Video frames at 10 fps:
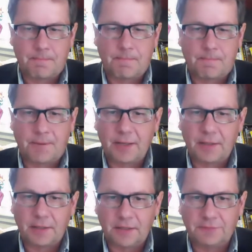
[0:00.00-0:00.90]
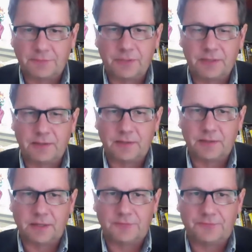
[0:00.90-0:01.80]
But if we
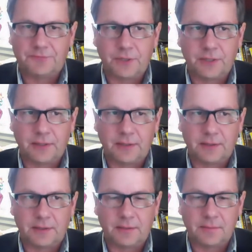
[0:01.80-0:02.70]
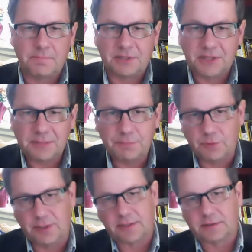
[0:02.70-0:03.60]

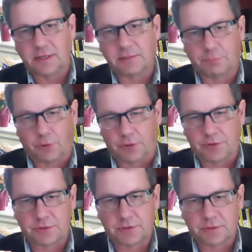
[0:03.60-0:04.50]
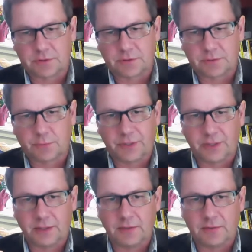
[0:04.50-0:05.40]
manipulate that process
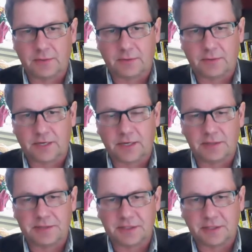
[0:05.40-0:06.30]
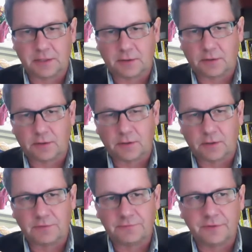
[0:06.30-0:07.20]
with the idea
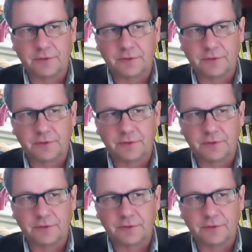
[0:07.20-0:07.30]
of